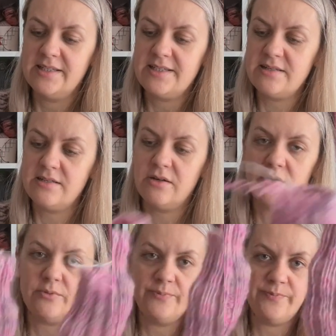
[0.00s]

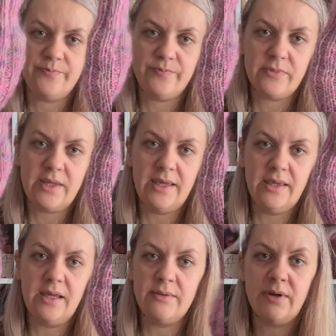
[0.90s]
So
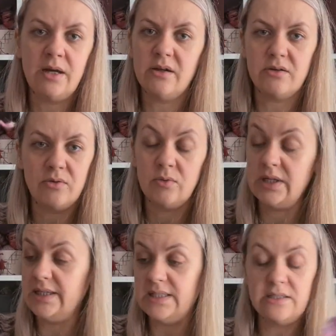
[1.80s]
again, I don't know
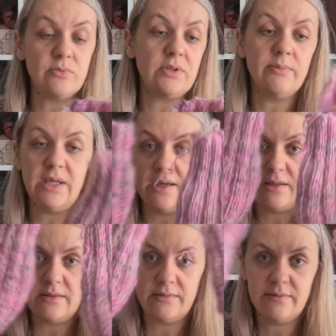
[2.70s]
what is it with me
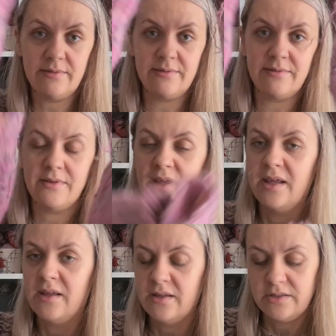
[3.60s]
and
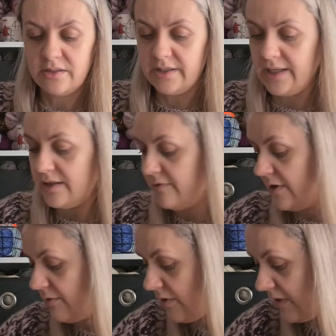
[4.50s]
turning
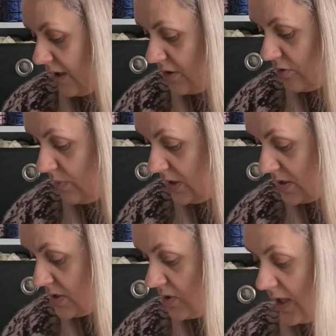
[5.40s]
everything into
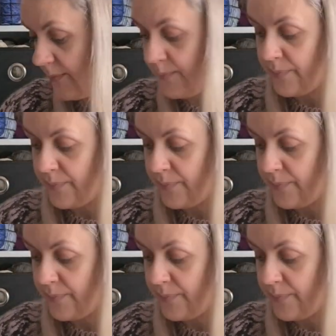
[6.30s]
mittens today.